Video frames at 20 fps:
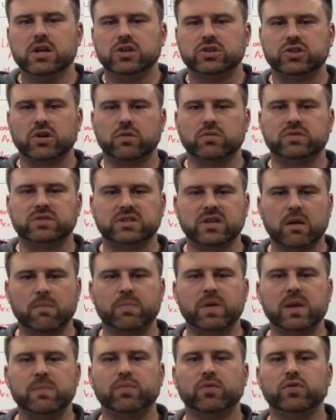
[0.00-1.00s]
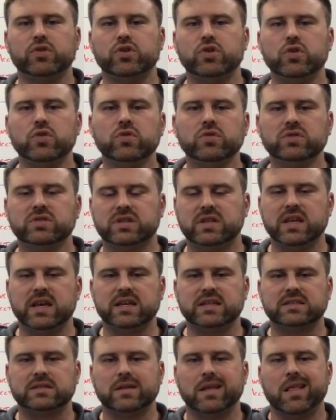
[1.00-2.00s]
So some people use
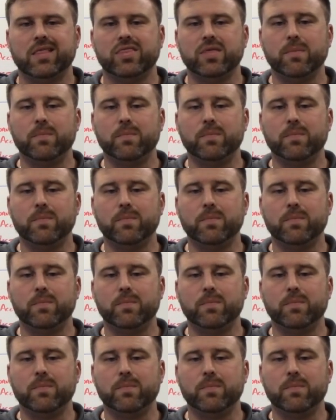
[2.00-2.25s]
this.